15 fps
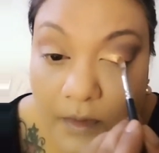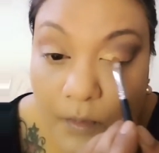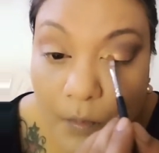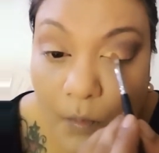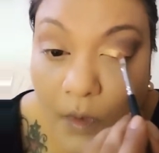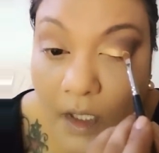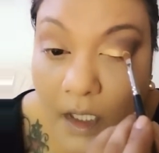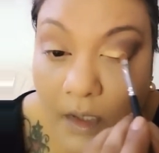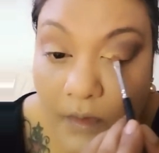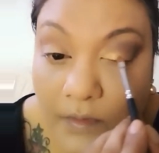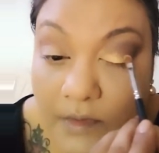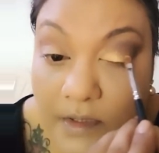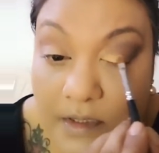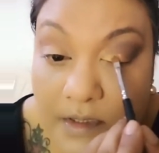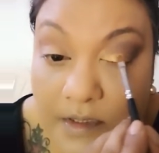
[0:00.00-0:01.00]
Wow,
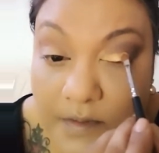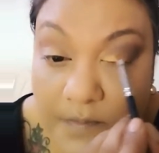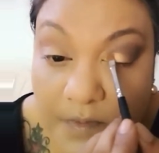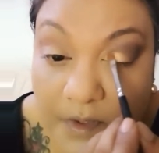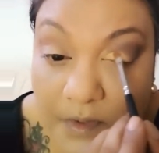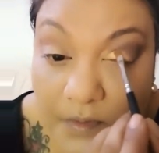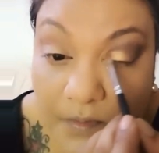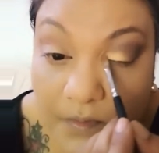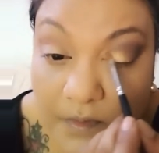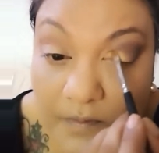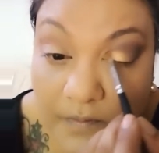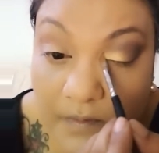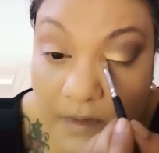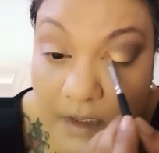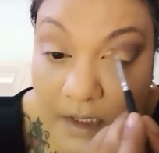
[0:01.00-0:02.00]
this is
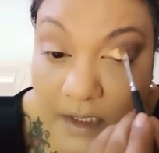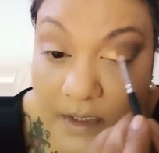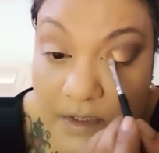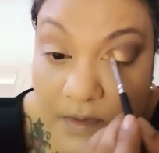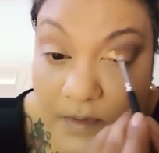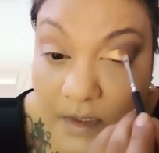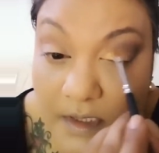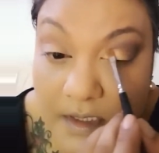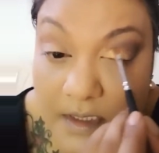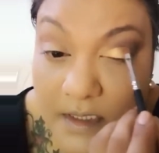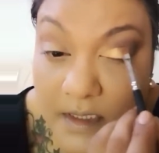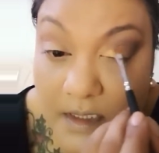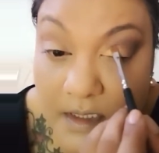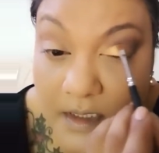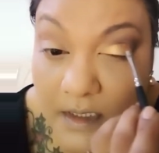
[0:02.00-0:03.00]
beautiful, as you can
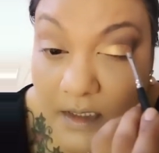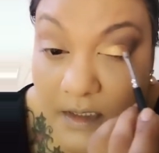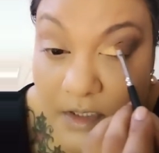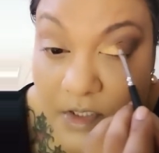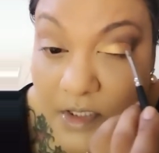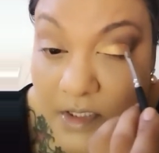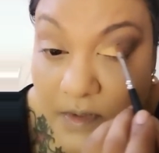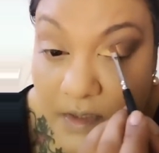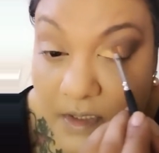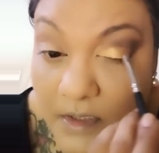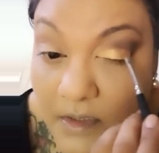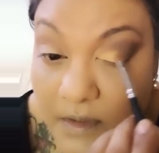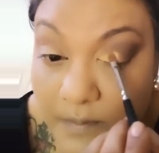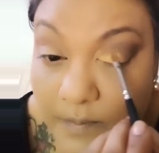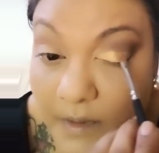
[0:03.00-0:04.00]
see, and I'm just going to
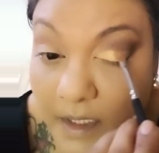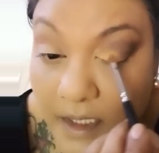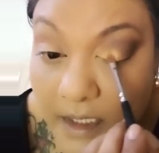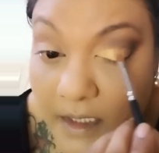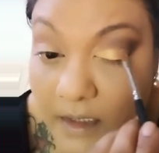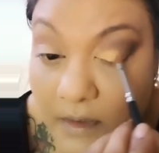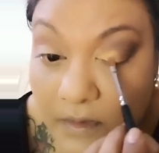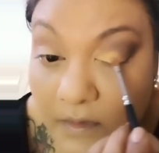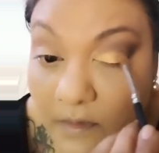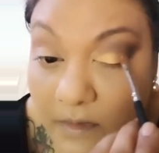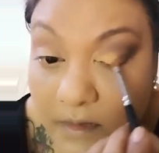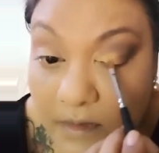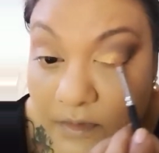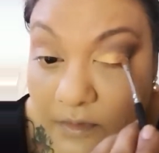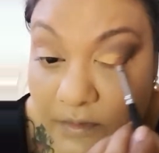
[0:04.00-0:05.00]
apply it on
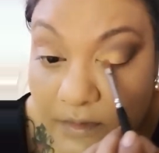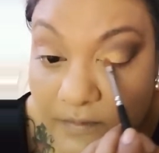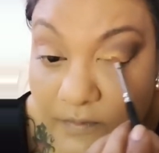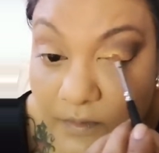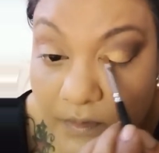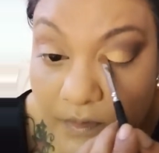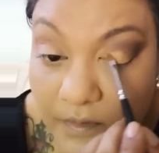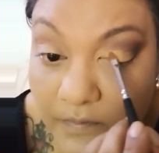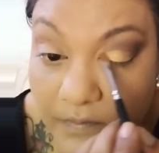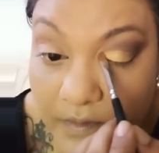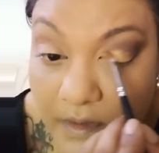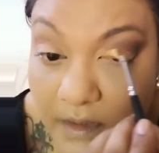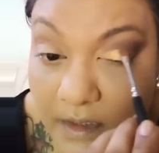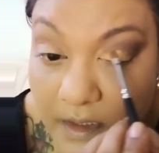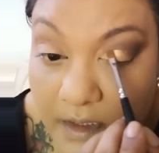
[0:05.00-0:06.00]
the 3/4 of the
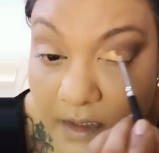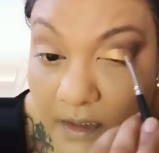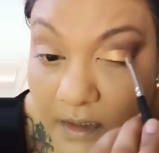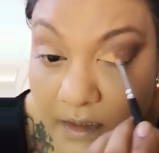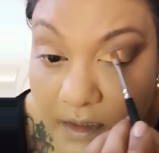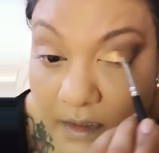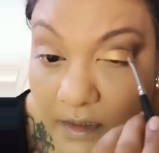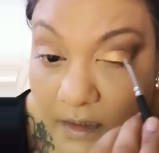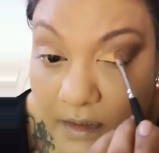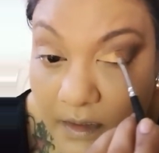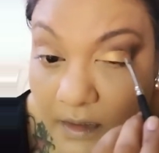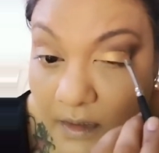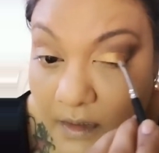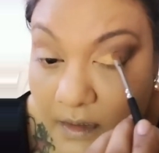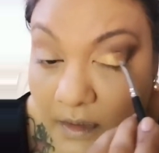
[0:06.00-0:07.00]
lid
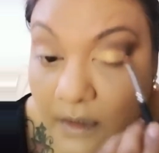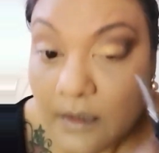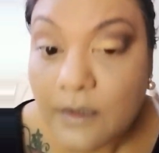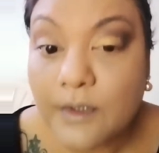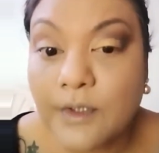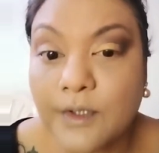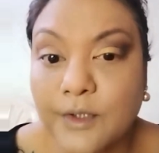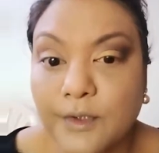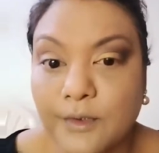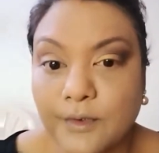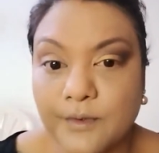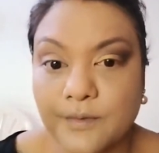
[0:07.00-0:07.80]
here,